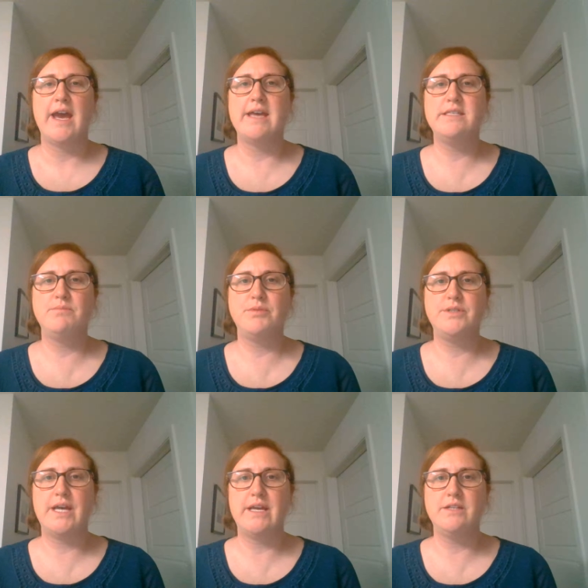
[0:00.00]
as it
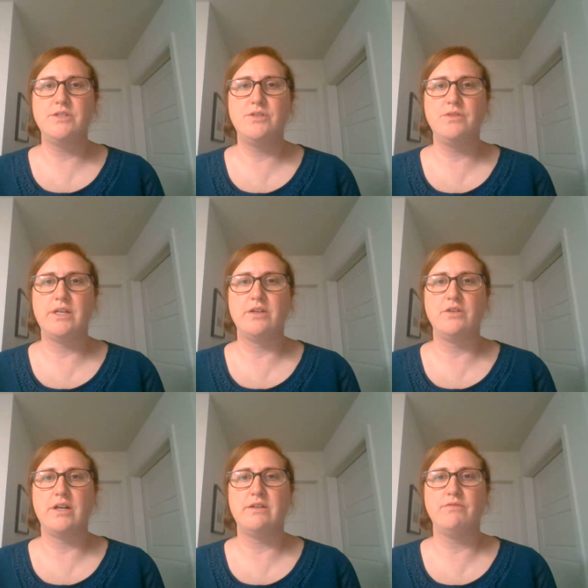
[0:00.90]
pertains to an
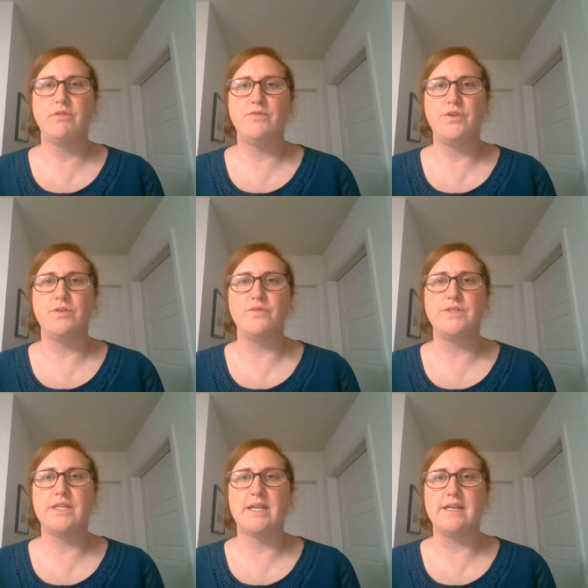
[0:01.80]
integrative review of
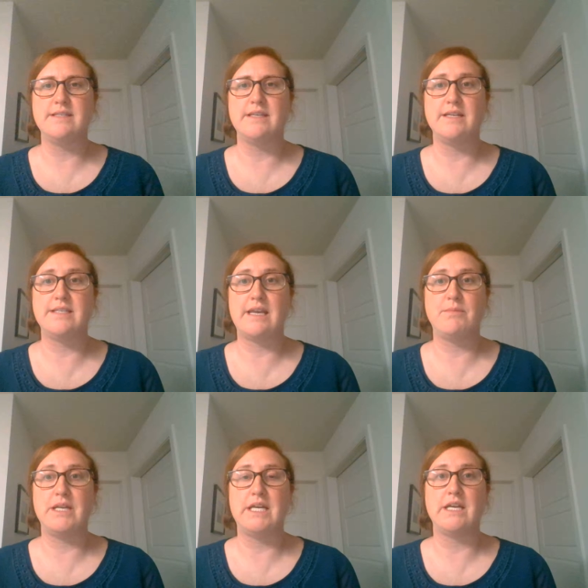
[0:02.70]
studies
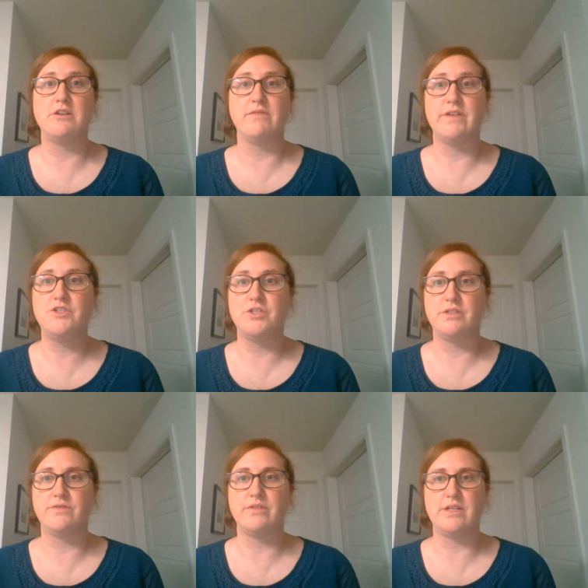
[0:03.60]
examining
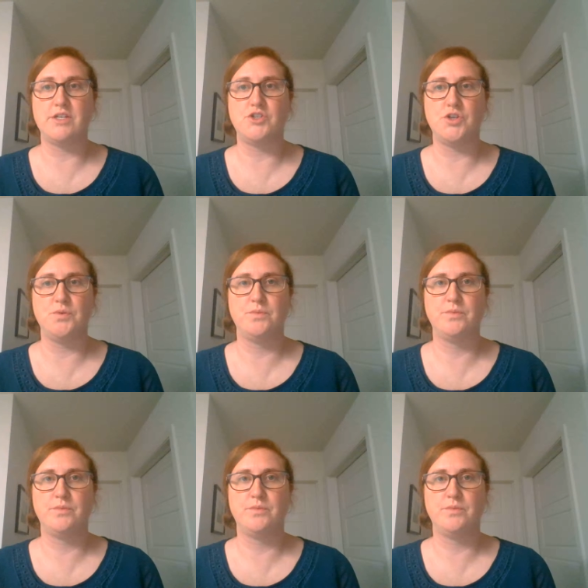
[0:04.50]
interventions for the issue.